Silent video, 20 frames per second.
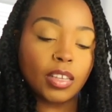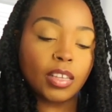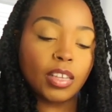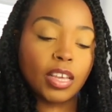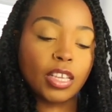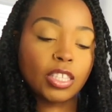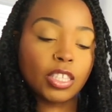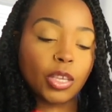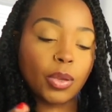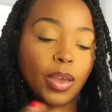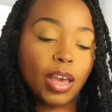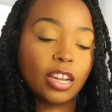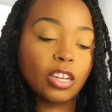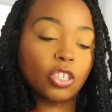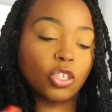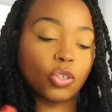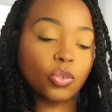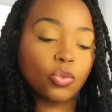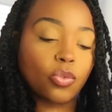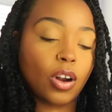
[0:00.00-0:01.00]
Yeah, so you had
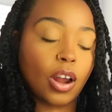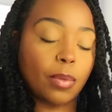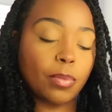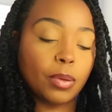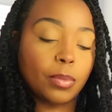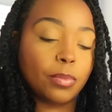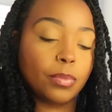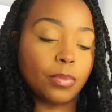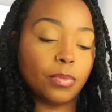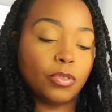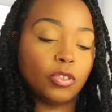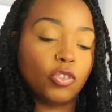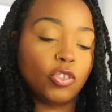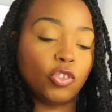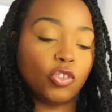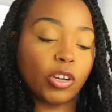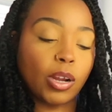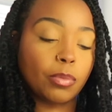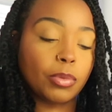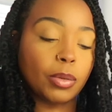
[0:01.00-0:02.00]
to drop a
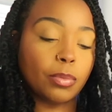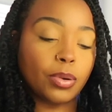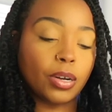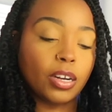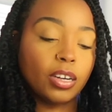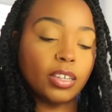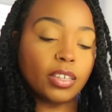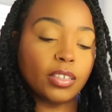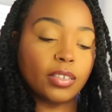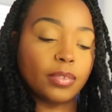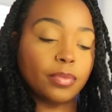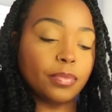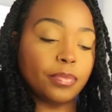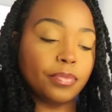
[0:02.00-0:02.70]
drop the burden.